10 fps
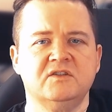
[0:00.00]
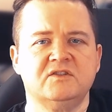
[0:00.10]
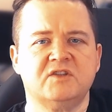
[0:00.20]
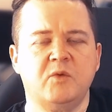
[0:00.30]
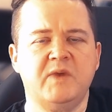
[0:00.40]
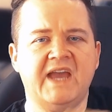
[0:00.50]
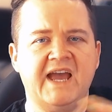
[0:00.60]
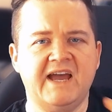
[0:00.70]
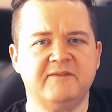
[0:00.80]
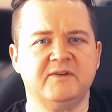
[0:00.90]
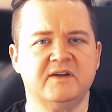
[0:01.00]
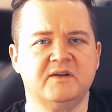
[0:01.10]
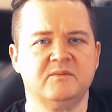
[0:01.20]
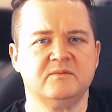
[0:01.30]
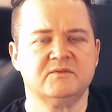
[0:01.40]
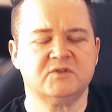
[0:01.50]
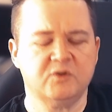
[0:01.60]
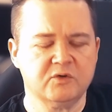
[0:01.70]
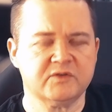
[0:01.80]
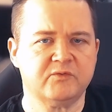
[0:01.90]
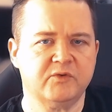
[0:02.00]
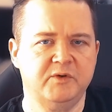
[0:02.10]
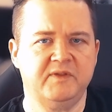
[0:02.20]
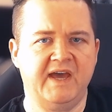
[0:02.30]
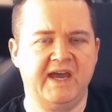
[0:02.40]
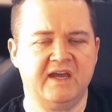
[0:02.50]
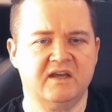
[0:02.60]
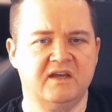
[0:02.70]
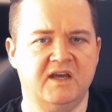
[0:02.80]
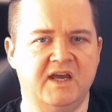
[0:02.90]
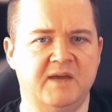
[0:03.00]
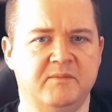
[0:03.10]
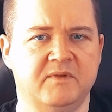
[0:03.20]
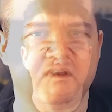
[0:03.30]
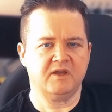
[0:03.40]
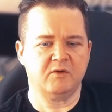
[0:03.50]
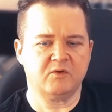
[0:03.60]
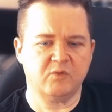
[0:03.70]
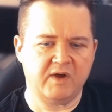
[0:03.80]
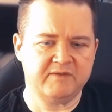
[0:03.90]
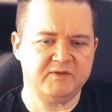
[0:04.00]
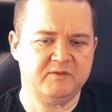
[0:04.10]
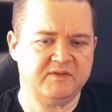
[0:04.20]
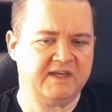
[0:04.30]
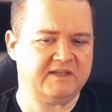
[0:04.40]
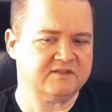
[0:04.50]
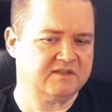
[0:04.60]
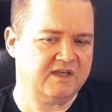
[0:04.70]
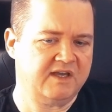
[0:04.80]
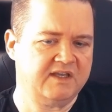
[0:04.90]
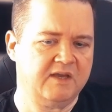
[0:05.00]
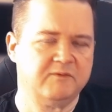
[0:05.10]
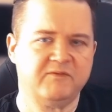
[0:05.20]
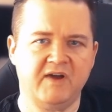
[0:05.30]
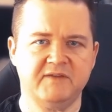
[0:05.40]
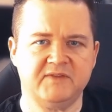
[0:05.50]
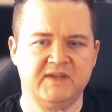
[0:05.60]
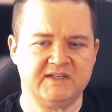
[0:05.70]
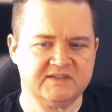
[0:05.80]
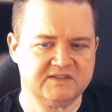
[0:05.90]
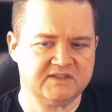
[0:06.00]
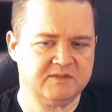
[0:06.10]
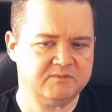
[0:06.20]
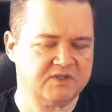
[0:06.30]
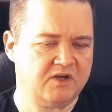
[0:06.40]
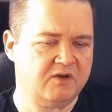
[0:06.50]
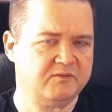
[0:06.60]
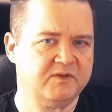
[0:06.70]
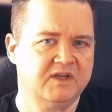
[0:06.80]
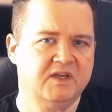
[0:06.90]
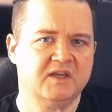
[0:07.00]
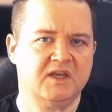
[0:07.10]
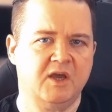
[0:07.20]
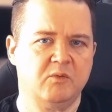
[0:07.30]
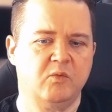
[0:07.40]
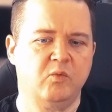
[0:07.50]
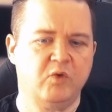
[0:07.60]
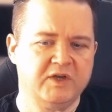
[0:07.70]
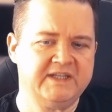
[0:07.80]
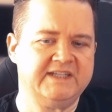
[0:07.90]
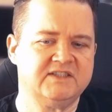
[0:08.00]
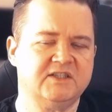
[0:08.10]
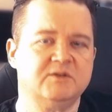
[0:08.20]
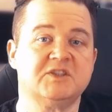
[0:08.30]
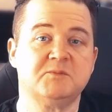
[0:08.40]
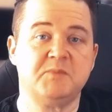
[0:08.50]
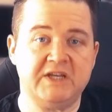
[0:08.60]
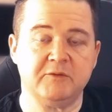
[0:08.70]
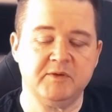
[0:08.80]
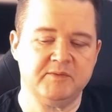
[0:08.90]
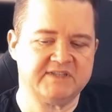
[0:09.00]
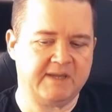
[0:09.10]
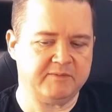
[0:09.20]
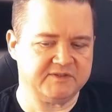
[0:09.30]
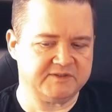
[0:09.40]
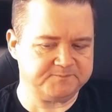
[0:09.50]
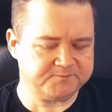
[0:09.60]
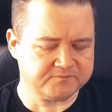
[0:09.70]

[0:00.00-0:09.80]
So we have talked through there, um, you know, quite a few things, uh, you know, five things in terms of, you know, what you need to do to speed up your metabolism.